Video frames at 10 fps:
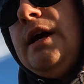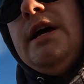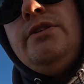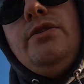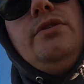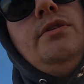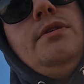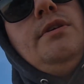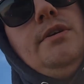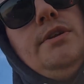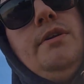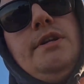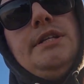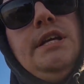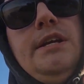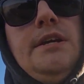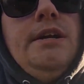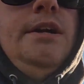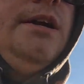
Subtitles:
And you'll notice here,